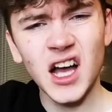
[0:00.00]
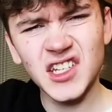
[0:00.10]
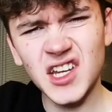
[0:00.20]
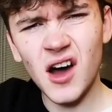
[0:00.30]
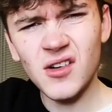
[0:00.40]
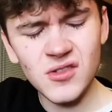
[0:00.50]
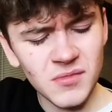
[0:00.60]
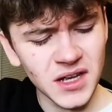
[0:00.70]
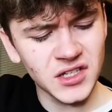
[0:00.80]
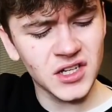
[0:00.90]
I sold
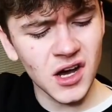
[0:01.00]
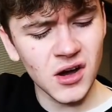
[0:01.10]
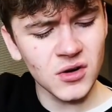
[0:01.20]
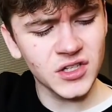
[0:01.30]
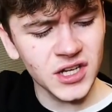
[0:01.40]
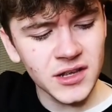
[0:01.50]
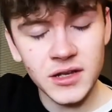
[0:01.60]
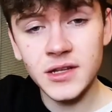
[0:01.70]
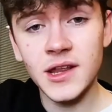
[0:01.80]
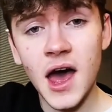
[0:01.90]
my soul to
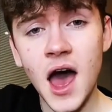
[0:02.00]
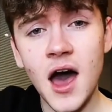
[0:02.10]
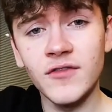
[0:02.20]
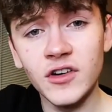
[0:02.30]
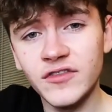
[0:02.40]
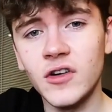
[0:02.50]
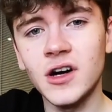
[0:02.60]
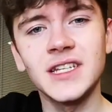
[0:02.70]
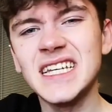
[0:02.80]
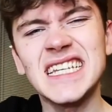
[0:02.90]
the devil for
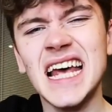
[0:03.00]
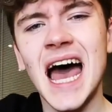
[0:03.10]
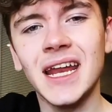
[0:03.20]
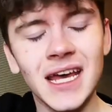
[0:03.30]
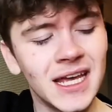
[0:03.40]
designer.